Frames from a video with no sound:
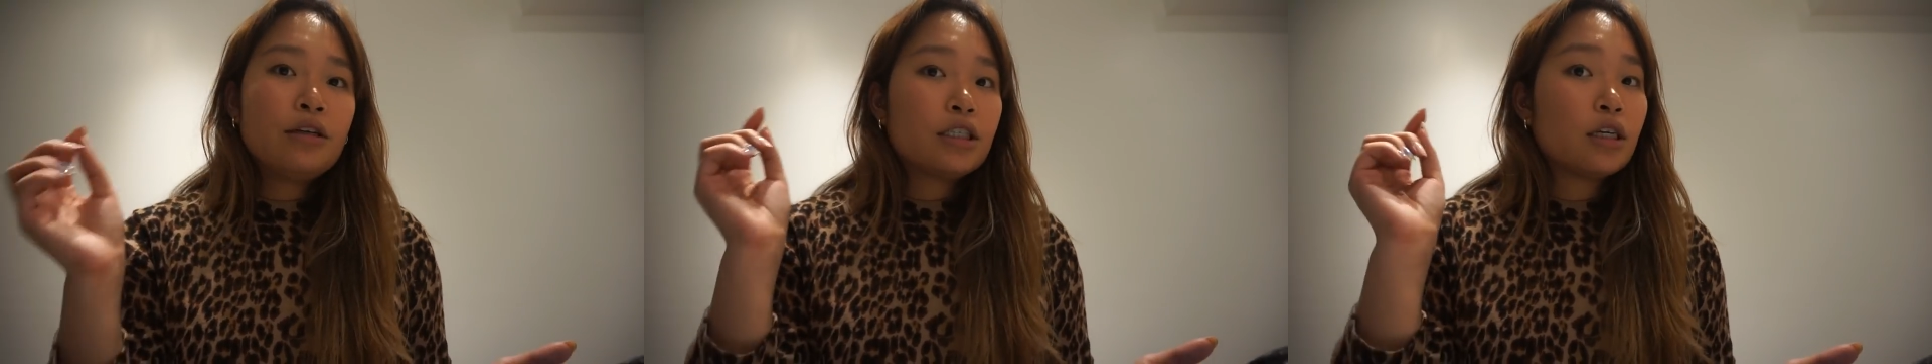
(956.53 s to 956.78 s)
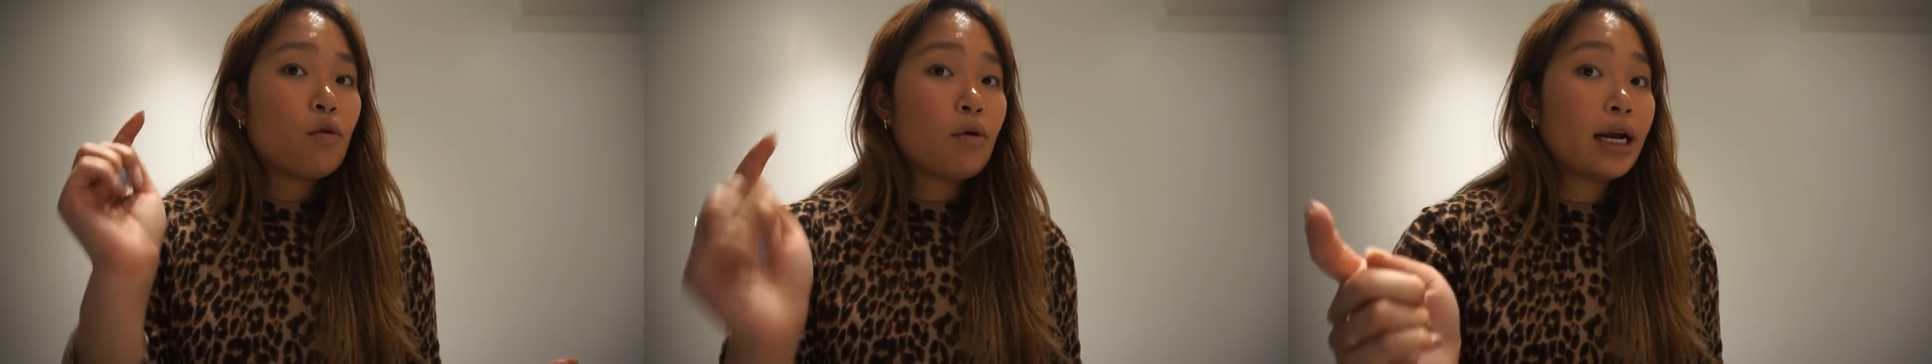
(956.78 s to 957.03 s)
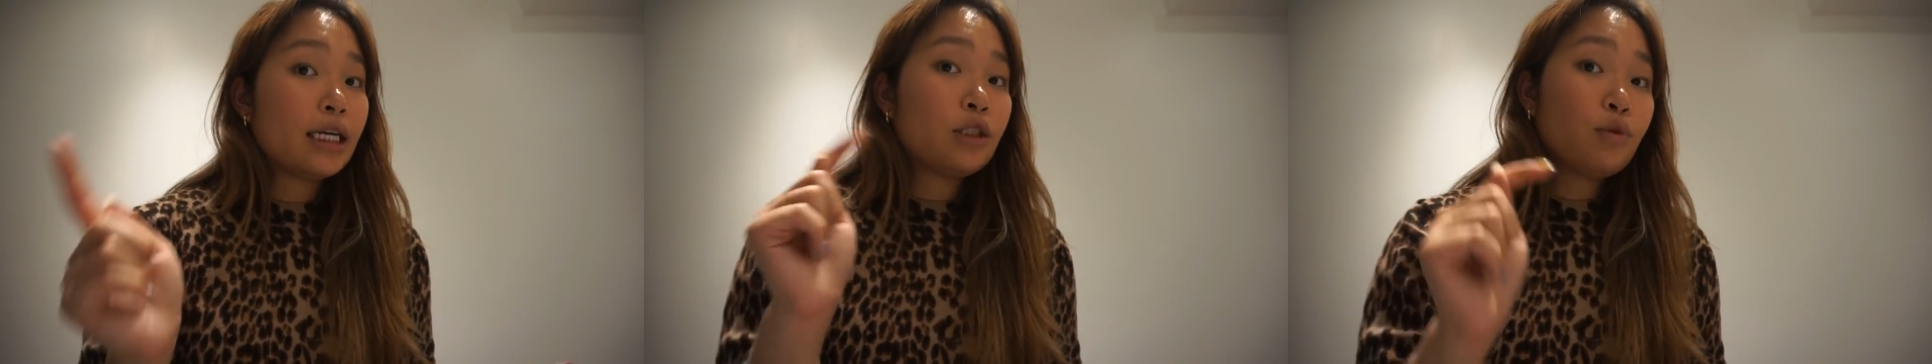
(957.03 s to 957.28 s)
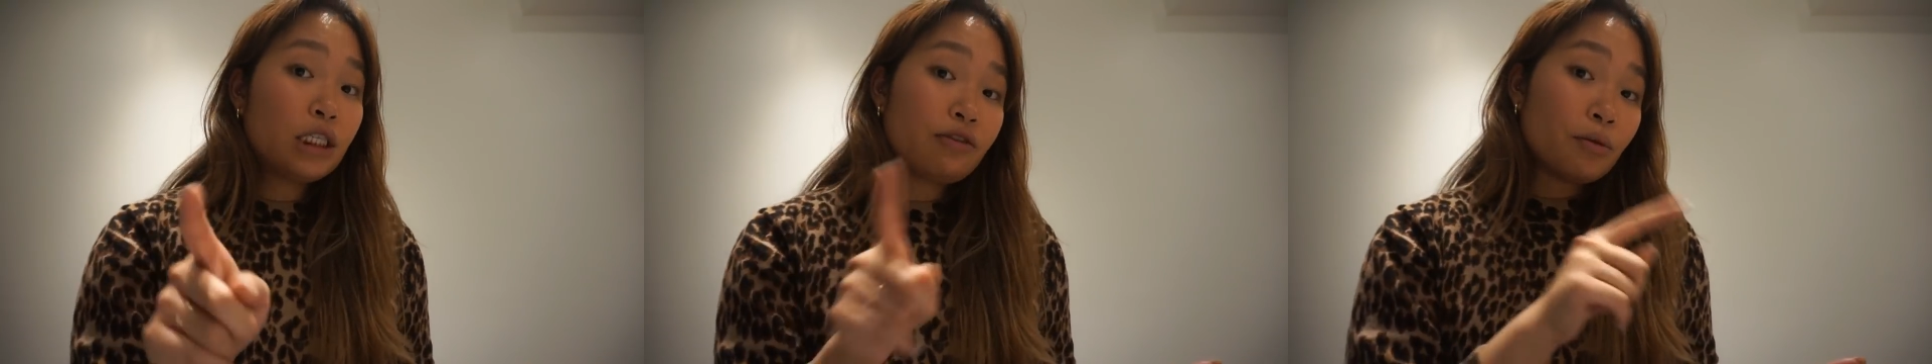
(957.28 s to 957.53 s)
So when I
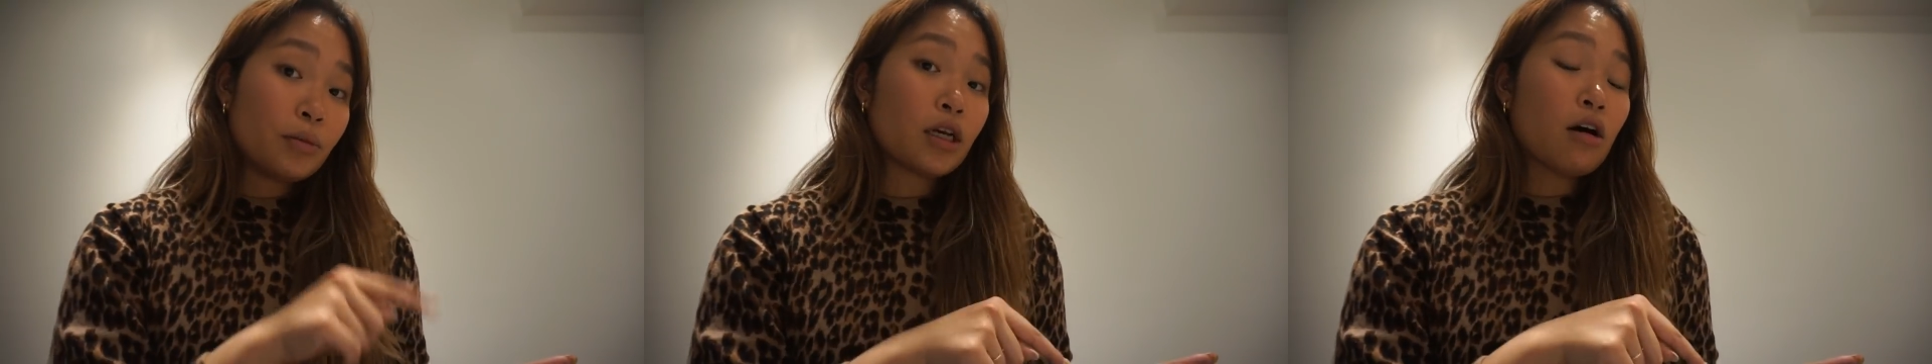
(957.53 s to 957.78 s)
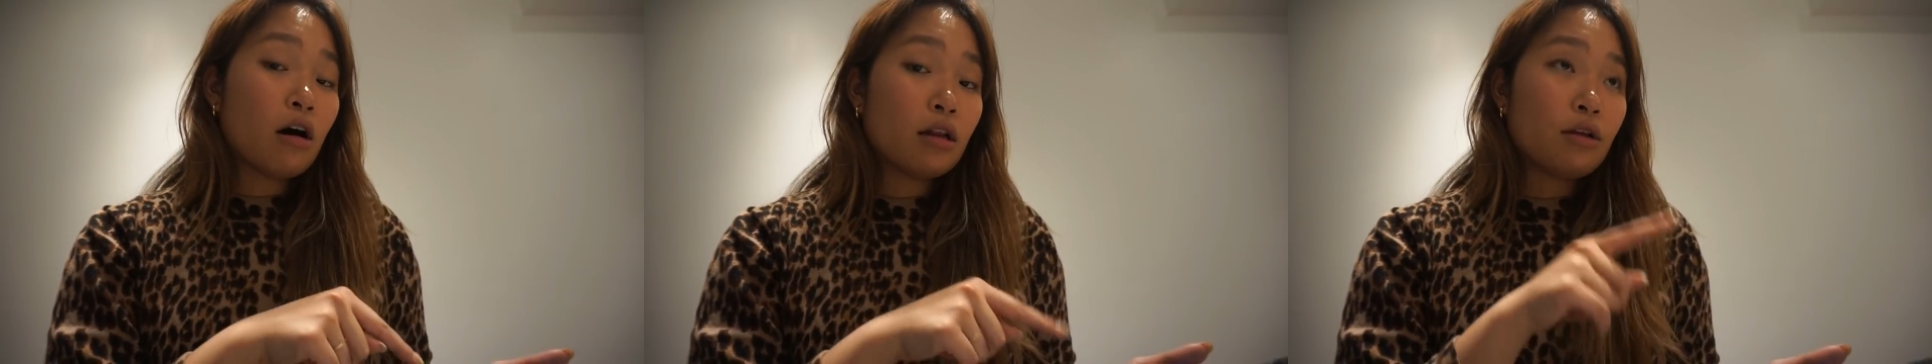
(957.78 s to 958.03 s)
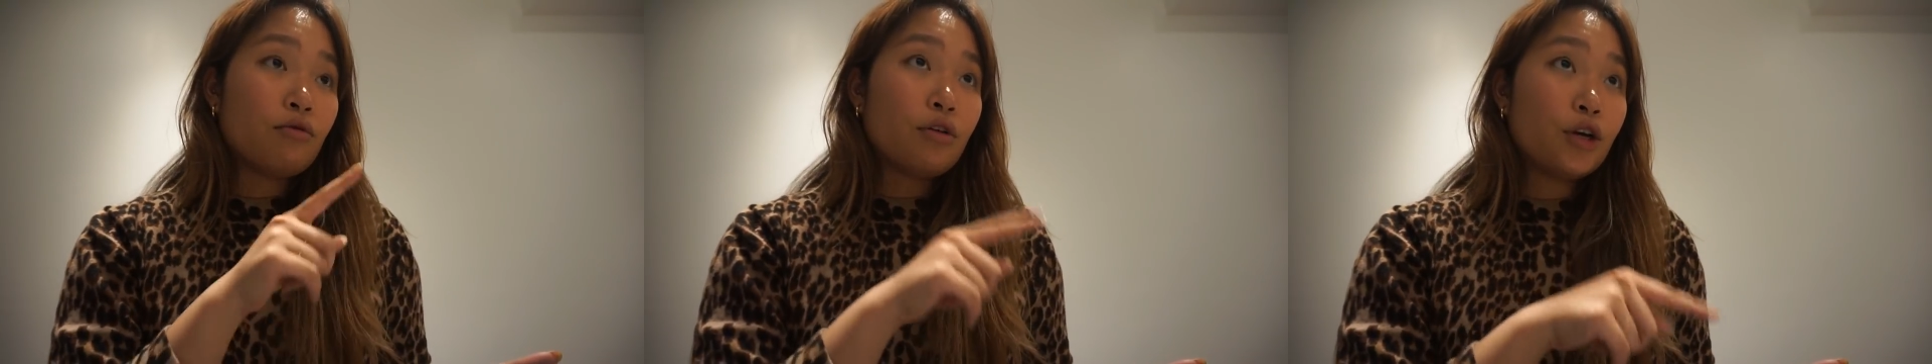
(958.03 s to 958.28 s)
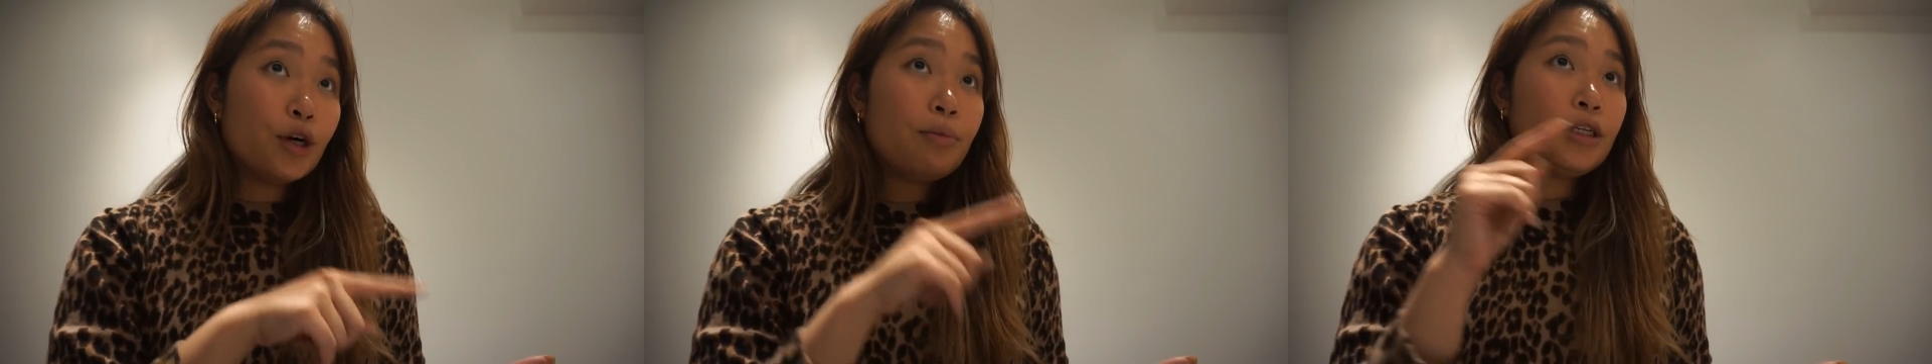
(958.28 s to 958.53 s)
switched from the
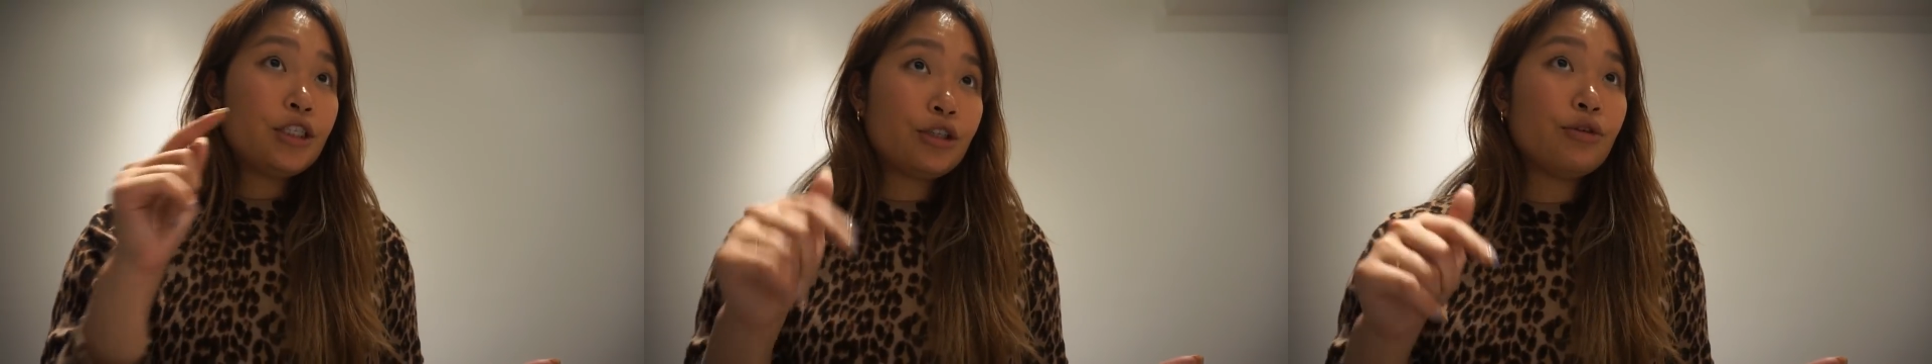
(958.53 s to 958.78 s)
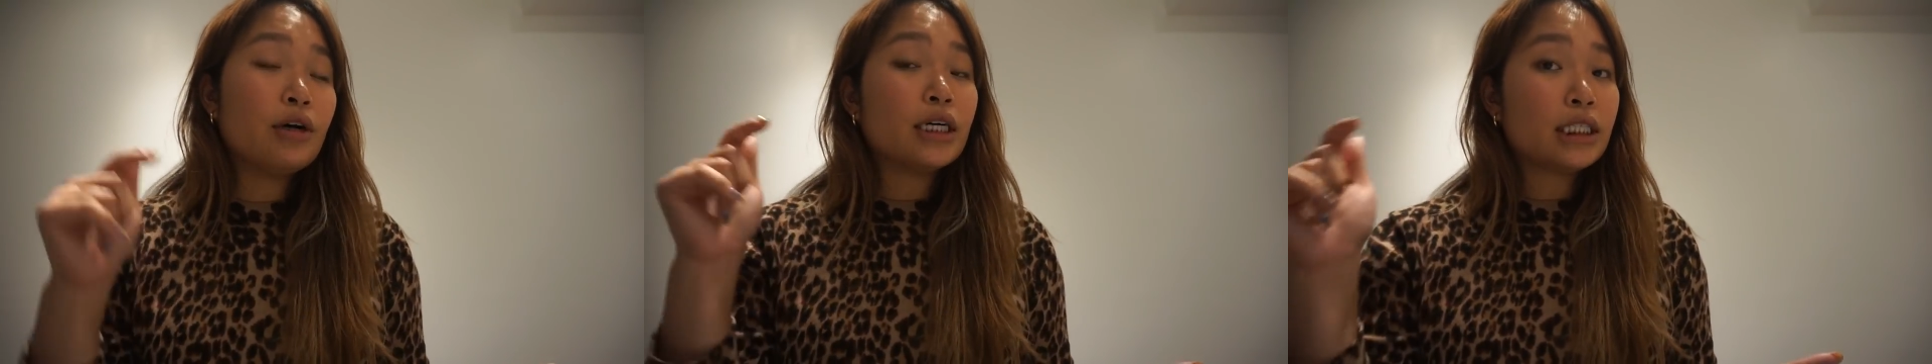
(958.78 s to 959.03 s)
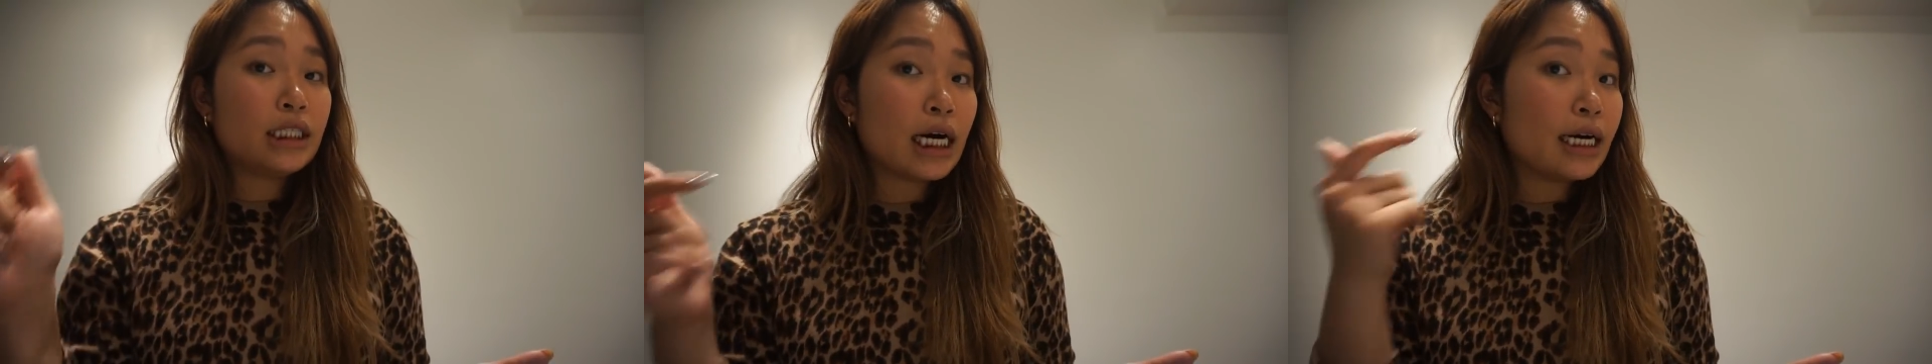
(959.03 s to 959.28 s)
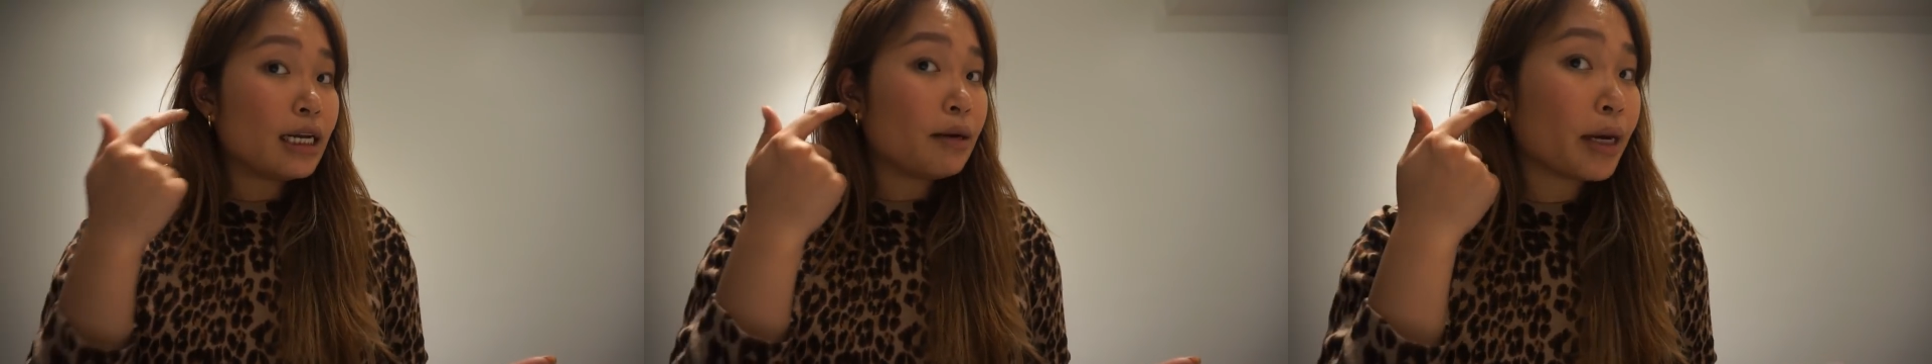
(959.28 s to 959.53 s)
hoop to a
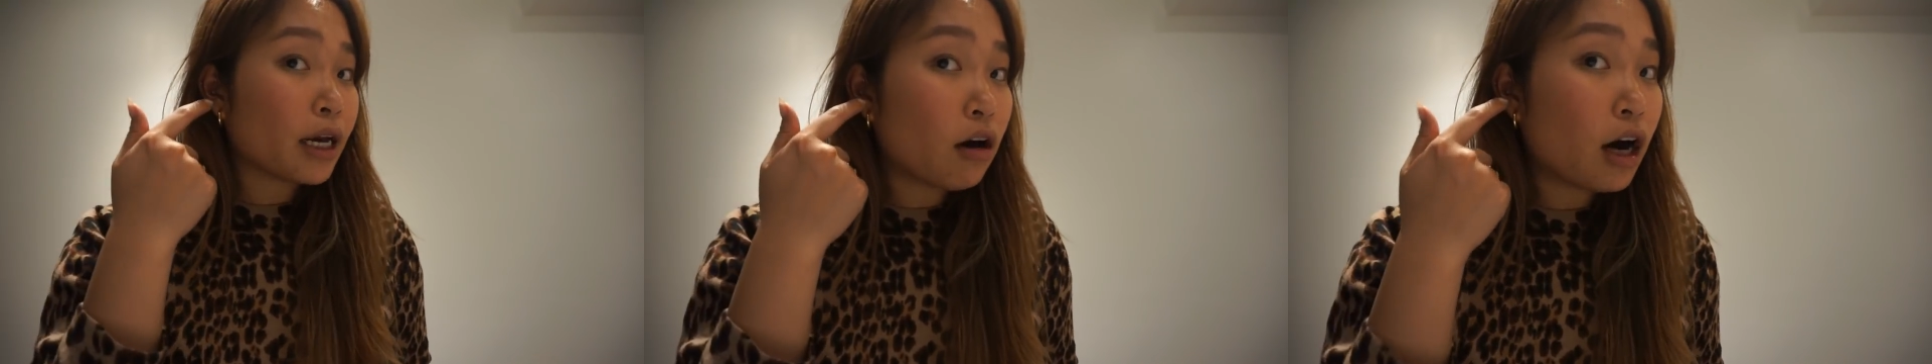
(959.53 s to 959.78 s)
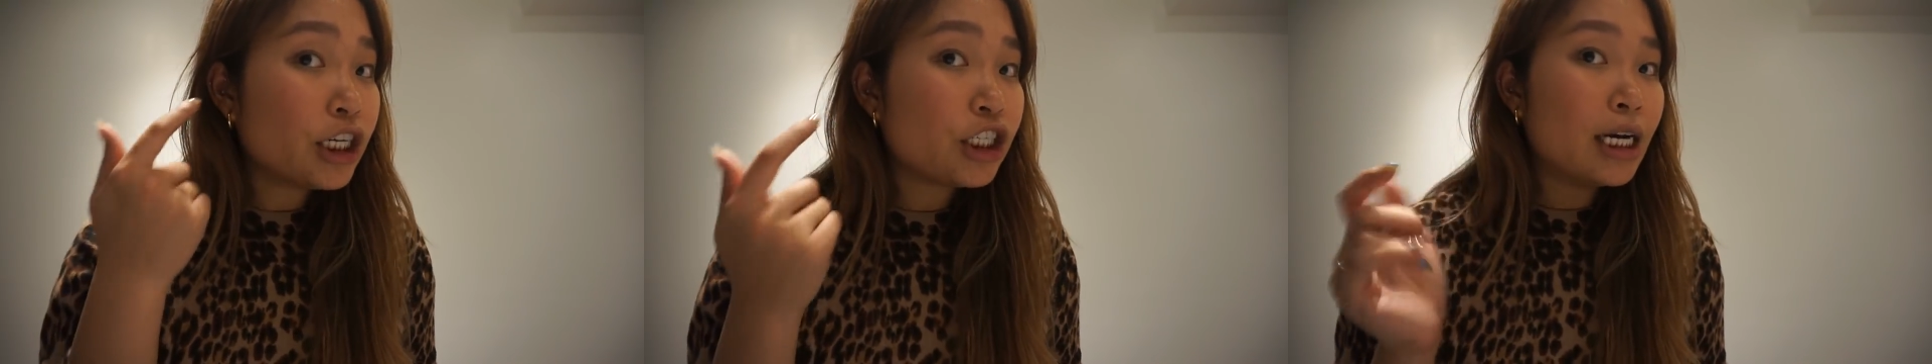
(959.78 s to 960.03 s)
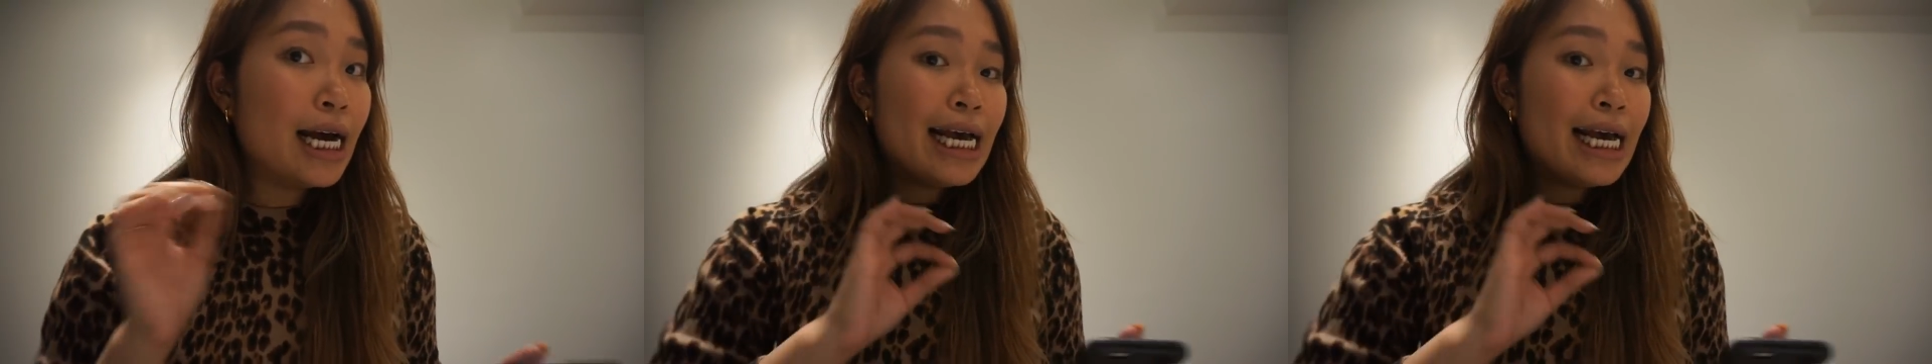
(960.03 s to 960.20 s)
stud in my conch,